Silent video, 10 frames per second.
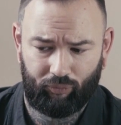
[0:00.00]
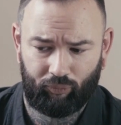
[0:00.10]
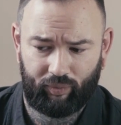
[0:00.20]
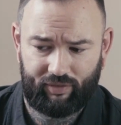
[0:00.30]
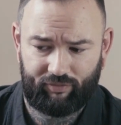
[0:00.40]

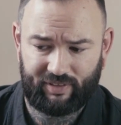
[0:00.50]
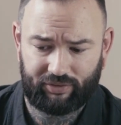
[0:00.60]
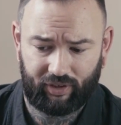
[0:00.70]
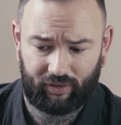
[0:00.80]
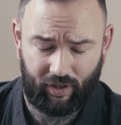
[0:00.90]
we've been
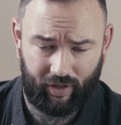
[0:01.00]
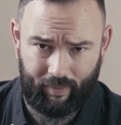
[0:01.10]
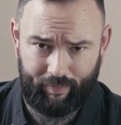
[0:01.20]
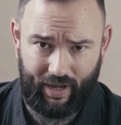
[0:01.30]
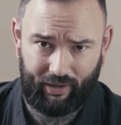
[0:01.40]
talking a lot
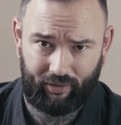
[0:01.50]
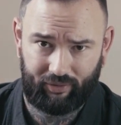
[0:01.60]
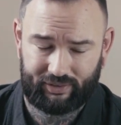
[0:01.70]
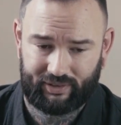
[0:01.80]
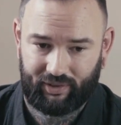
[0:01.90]

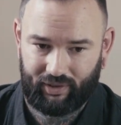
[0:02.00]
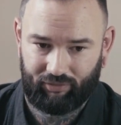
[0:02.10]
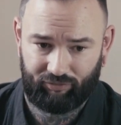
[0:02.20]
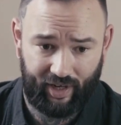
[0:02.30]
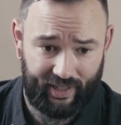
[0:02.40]
about
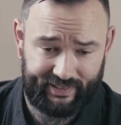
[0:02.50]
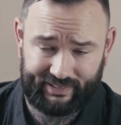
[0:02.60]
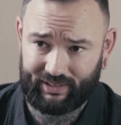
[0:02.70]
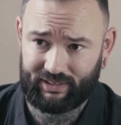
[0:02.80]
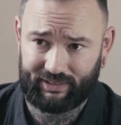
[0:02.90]

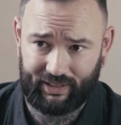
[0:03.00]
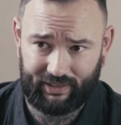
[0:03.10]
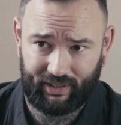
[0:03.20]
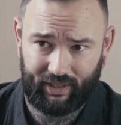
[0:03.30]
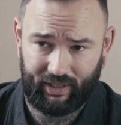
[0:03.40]
race and
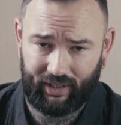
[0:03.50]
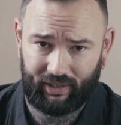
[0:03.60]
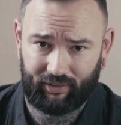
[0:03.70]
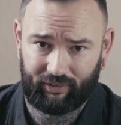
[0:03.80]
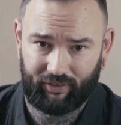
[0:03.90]
gender
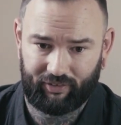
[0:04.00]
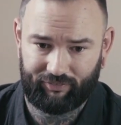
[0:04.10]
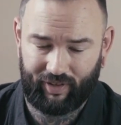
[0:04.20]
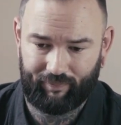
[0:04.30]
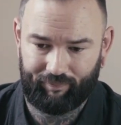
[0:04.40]
and a lot
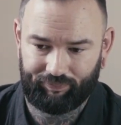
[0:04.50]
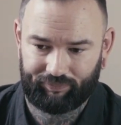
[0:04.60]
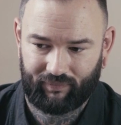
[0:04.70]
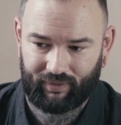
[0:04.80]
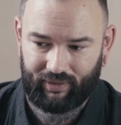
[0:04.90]
of
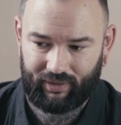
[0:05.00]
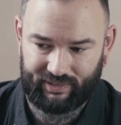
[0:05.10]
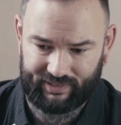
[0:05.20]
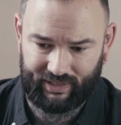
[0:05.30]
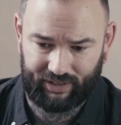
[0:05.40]

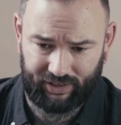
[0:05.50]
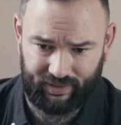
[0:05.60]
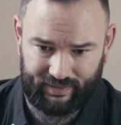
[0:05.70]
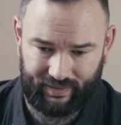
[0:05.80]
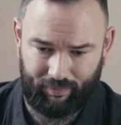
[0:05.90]

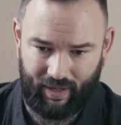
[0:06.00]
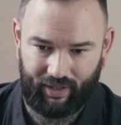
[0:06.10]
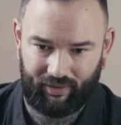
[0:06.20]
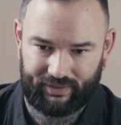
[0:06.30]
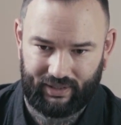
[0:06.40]
discussions
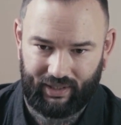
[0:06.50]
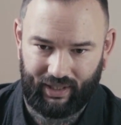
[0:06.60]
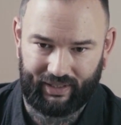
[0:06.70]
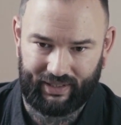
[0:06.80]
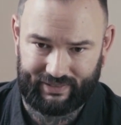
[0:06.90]
about,
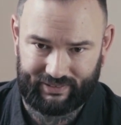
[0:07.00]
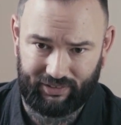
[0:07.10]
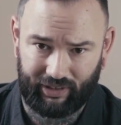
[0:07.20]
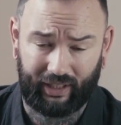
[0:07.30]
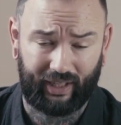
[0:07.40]
I guess,
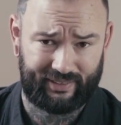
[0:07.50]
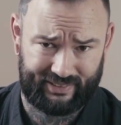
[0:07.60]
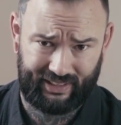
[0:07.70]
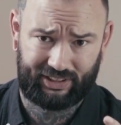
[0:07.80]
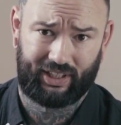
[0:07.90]
like
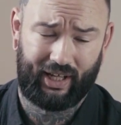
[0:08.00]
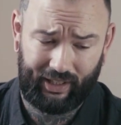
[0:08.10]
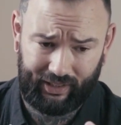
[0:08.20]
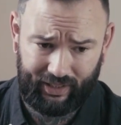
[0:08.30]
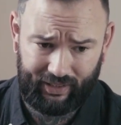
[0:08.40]

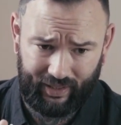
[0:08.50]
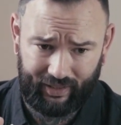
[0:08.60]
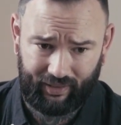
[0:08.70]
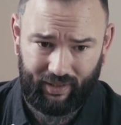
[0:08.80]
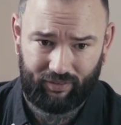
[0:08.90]
intersectionality,
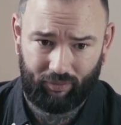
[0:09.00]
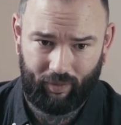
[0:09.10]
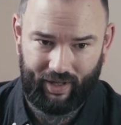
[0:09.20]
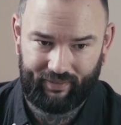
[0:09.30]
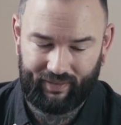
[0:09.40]
like the
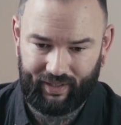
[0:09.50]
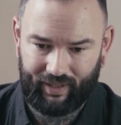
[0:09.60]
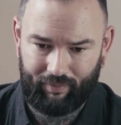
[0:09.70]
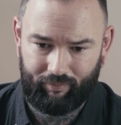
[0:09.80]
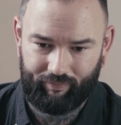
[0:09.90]
way that
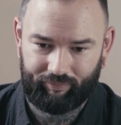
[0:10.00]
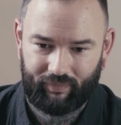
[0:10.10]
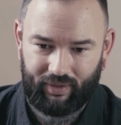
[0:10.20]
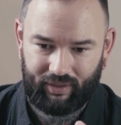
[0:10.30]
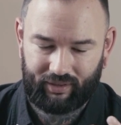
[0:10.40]

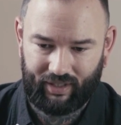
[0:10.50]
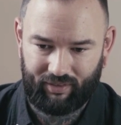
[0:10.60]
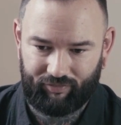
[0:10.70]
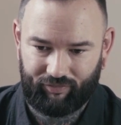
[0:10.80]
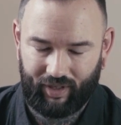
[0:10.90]
kind
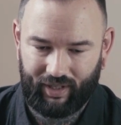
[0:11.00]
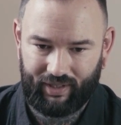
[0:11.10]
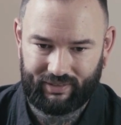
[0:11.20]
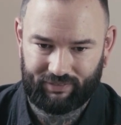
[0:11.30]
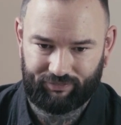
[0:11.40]

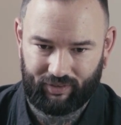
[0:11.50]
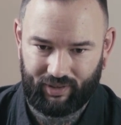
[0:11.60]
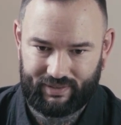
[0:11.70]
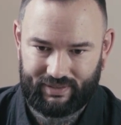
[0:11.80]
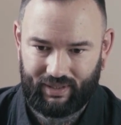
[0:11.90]
of
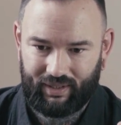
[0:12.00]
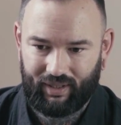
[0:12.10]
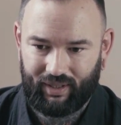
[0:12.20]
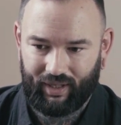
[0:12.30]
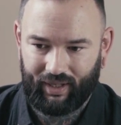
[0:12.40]
different
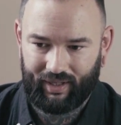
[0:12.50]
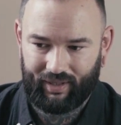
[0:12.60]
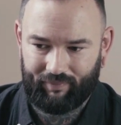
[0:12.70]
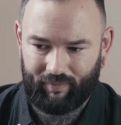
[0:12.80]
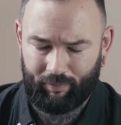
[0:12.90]

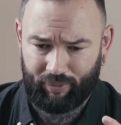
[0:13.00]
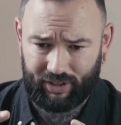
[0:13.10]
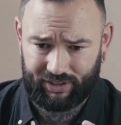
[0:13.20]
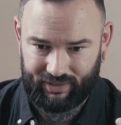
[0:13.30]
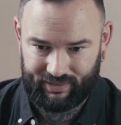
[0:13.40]

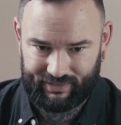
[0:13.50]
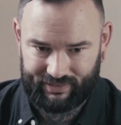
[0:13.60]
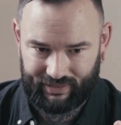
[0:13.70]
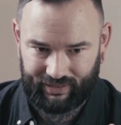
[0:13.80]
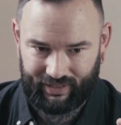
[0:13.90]

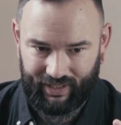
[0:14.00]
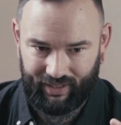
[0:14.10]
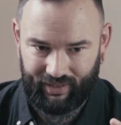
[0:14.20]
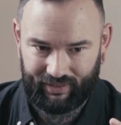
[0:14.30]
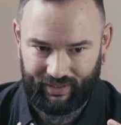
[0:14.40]
oppressions
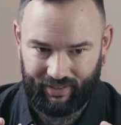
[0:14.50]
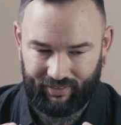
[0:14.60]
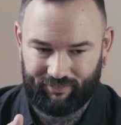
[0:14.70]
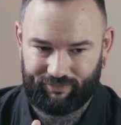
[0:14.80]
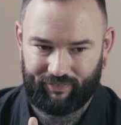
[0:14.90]
can kind
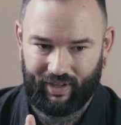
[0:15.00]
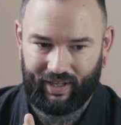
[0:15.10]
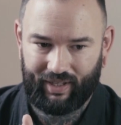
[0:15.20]
of